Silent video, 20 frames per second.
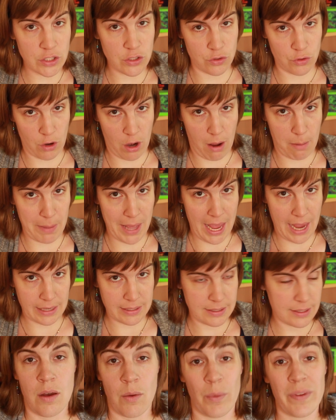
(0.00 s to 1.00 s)
its
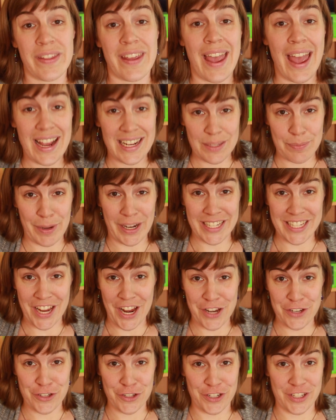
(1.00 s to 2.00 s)
drawbacks. When the
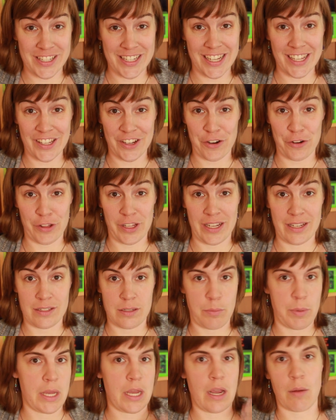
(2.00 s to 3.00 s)
expectation is clearly
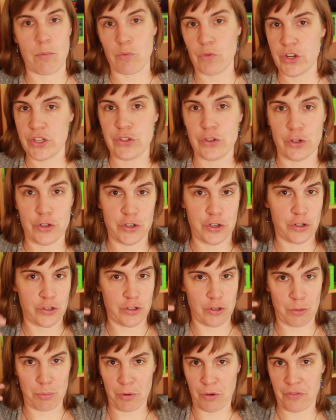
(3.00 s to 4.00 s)
to become
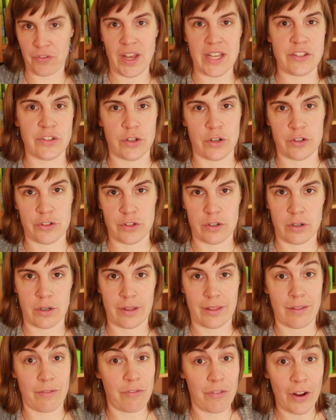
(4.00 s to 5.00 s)
researchers or professors, or
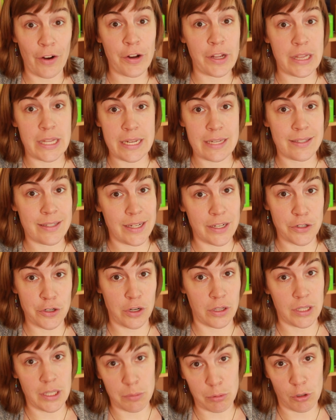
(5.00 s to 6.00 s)
at the very least, teach
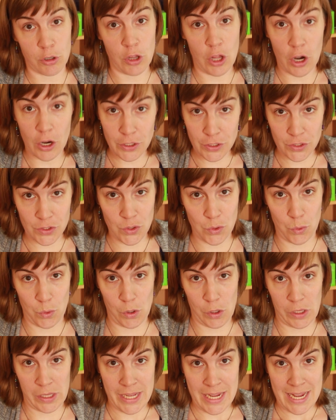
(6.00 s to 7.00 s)
at a liberal arts
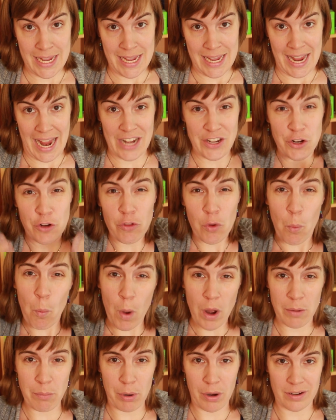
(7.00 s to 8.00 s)
school, and you're the
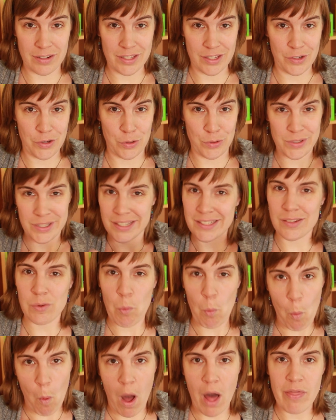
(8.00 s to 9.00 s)
one person who
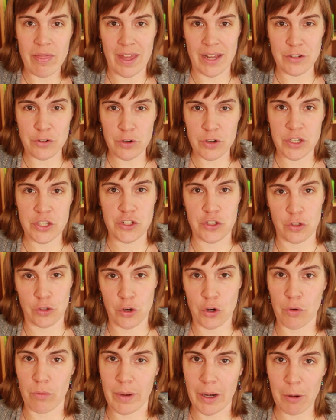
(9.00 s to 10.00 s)
doesn't want that traditional
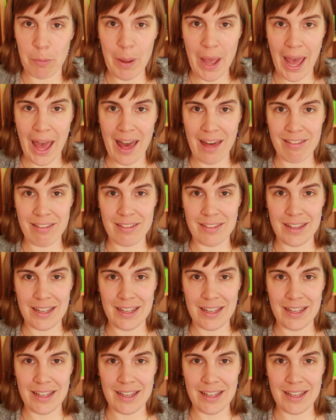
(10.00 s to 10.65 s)
career path,